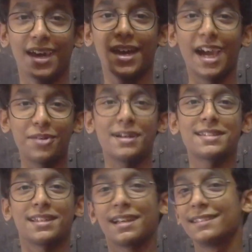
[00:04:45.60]

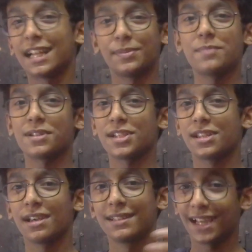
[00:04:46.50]
Anyways, that's pretty much it.
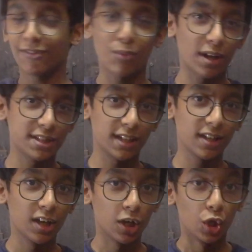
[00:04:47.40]
Thanks for watching.
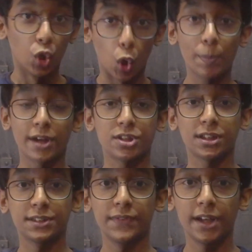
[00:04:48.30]
Hope you enjoyed
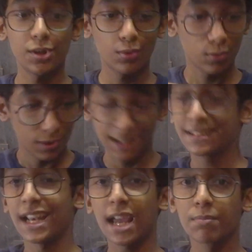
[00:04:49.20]
this video. Hit
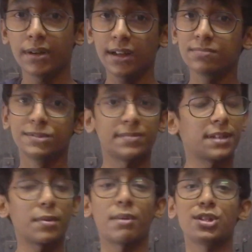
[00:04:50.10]
the like button,
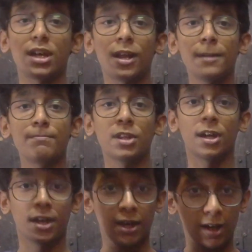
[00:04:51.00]
subscribe to my channel.
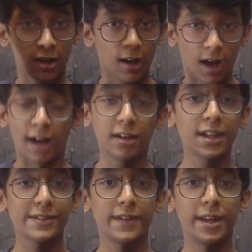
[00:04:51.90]
Until
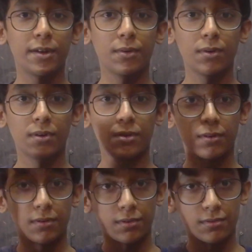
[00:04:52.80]
next video,
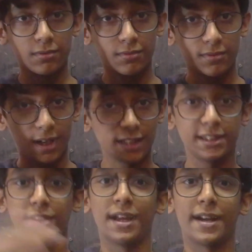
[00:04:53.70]
I'll
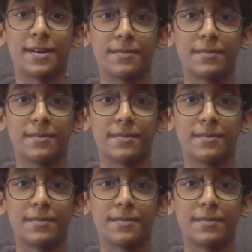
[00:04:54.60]
see you later.